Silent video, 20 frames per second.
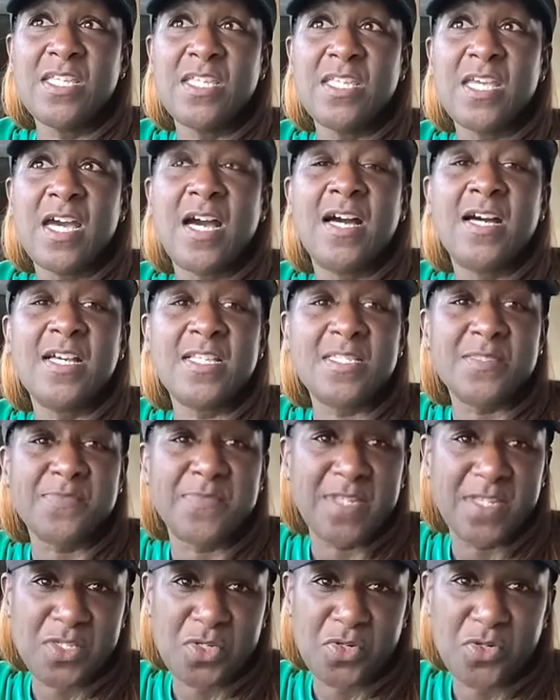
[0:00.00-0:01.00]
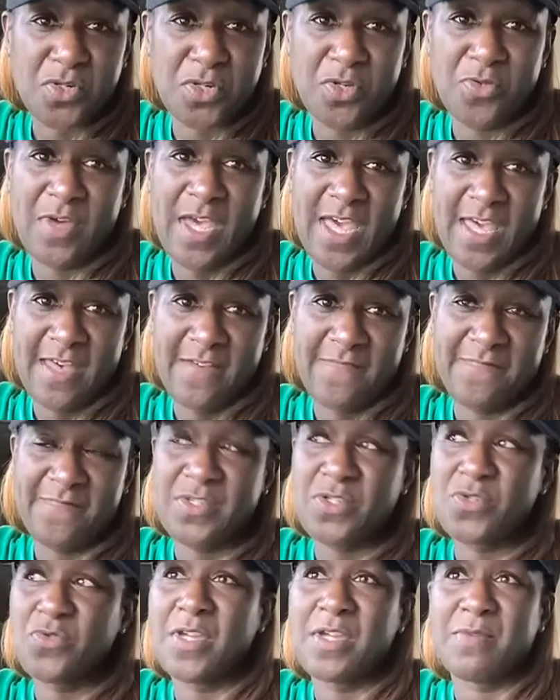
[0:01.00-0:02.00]
Your husband is who you have
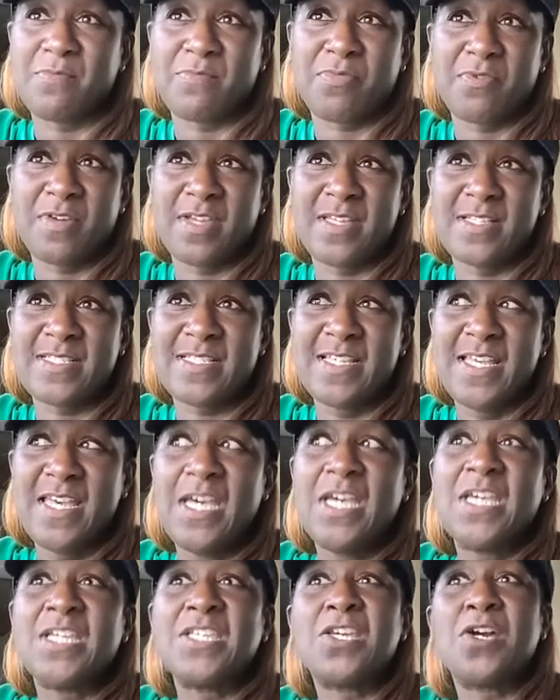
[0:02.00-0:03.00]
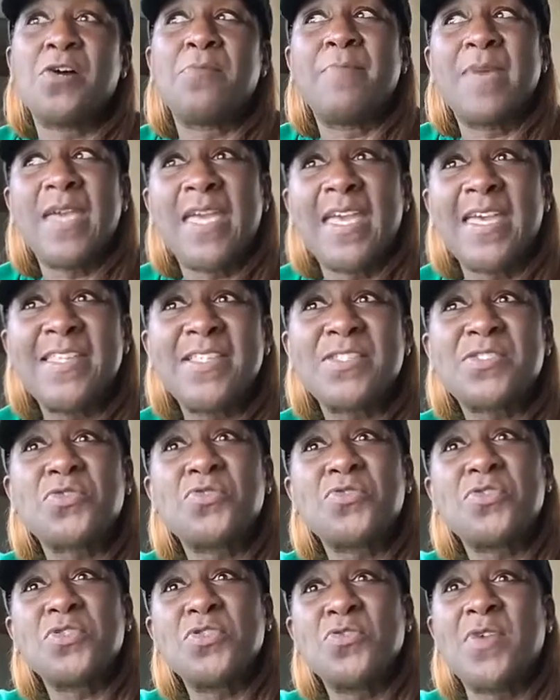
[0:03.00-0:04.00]
to impress. Your man is
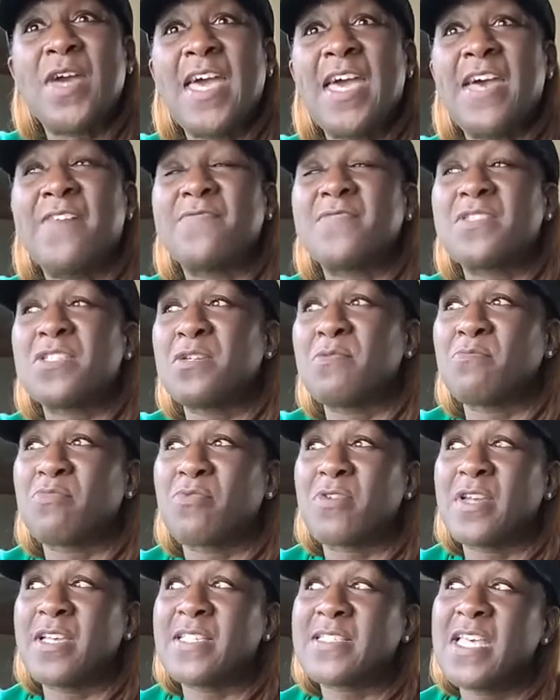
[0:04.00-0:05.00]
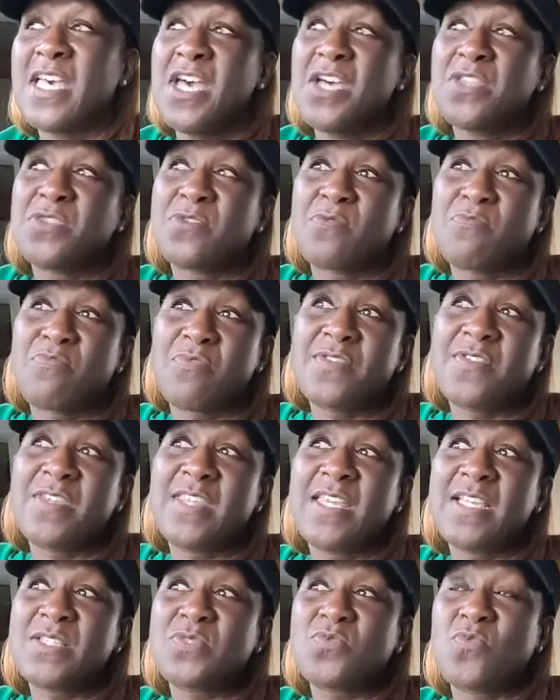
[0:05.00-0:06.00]
who you have to impress. The
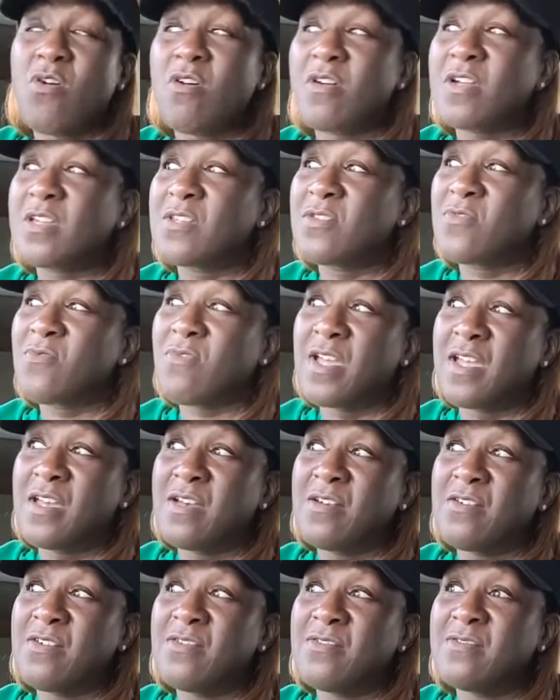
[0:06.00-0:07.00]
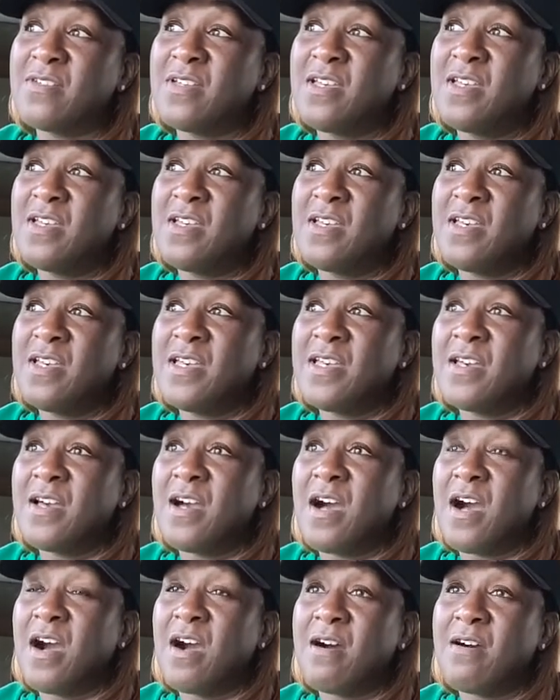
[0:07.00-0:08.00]
brother that's walking around
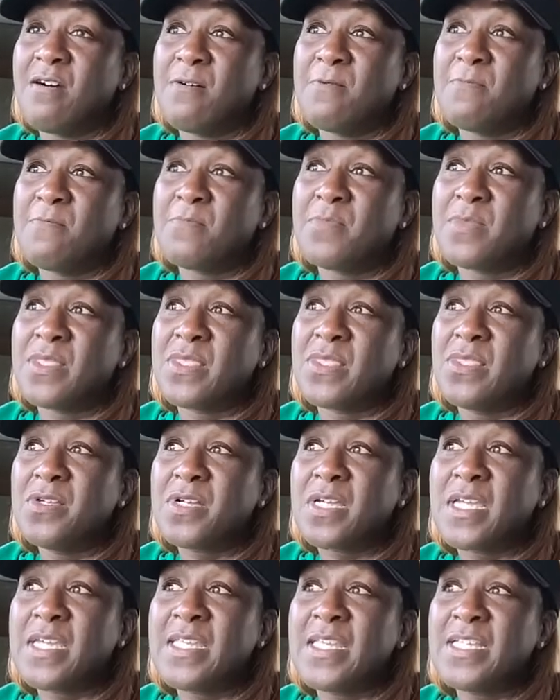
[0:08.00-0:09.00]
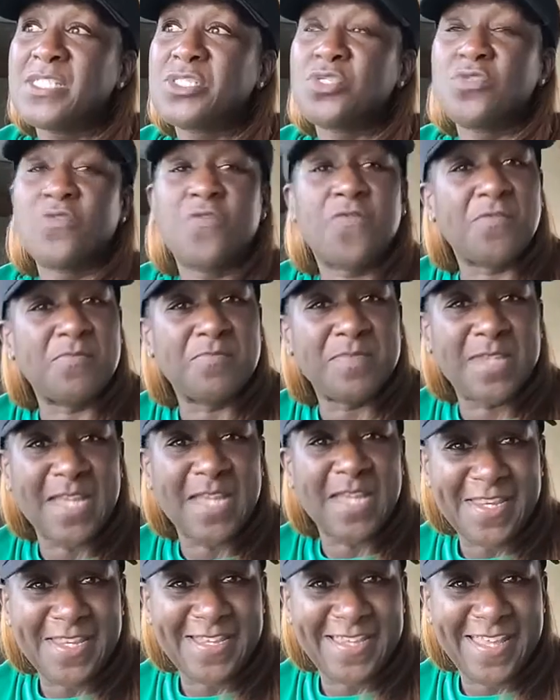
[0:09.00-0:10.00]
looking at you from
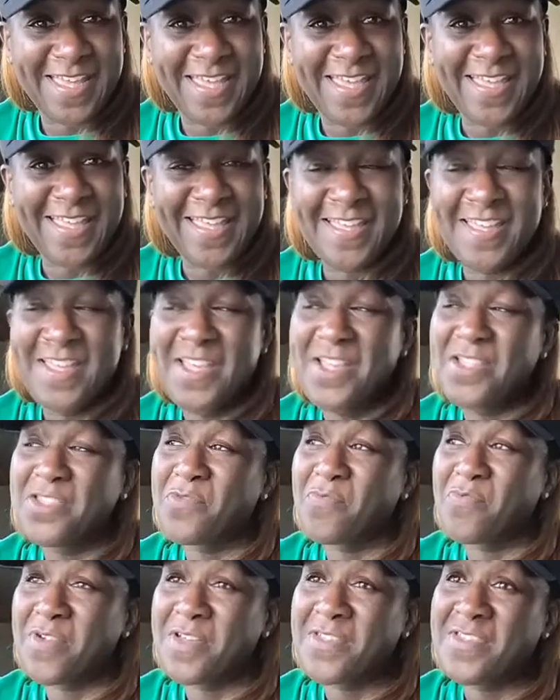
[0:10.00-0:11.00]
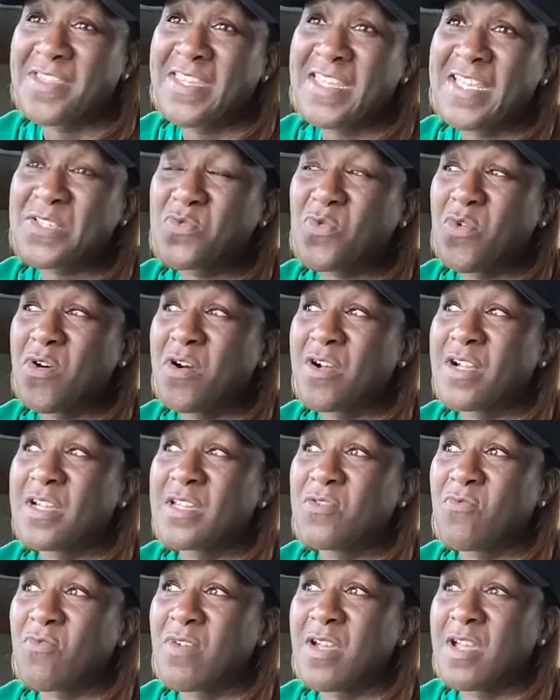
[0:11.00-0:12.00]
day to day. The brother that's
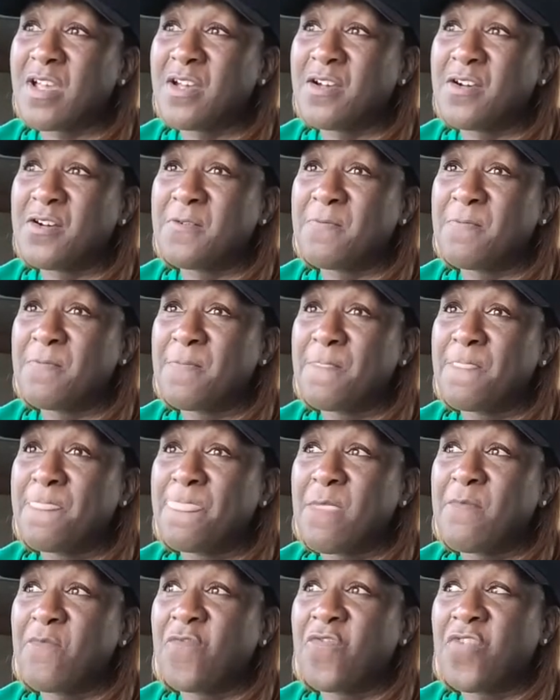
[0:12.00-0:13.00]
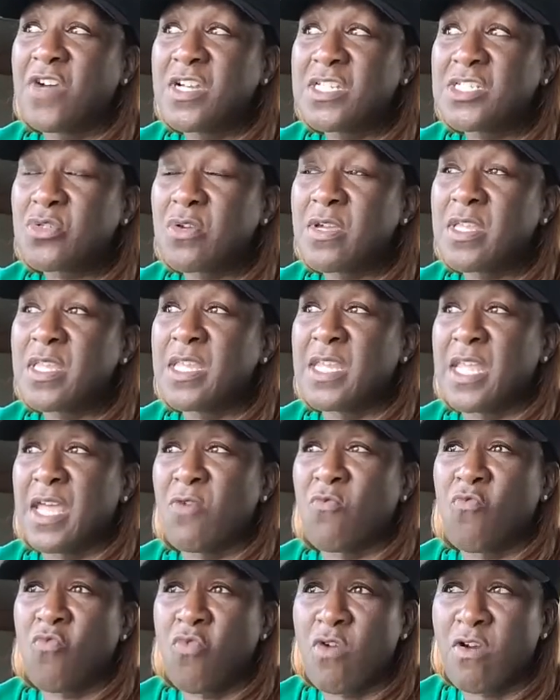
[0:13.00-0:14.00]
walking around frustrated
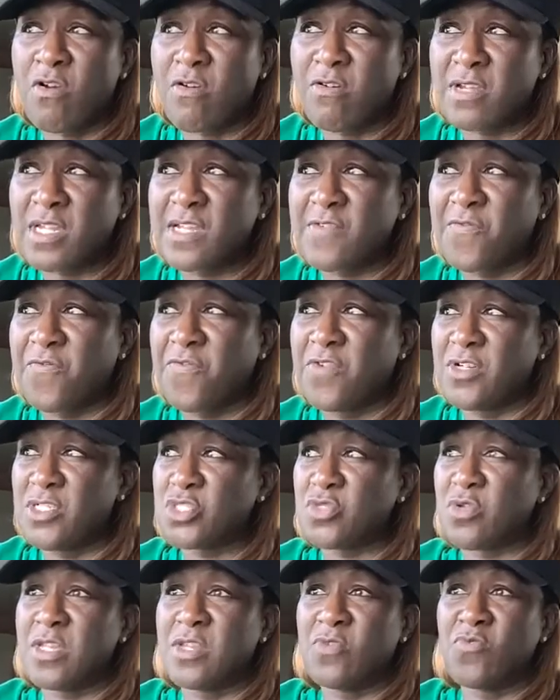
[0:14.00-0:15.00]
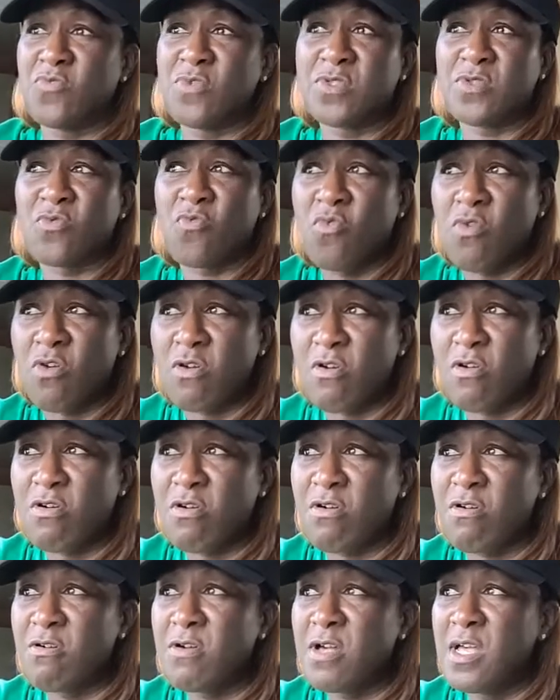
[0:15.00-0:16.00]
at work, frustrated with the
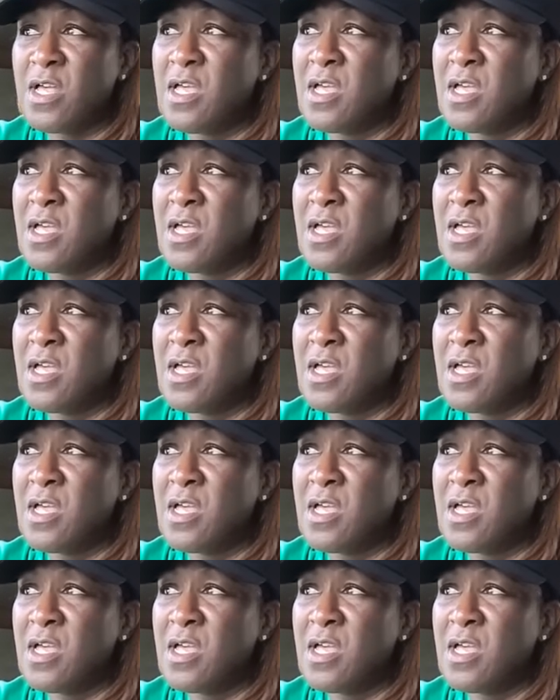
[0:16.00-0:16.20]
world.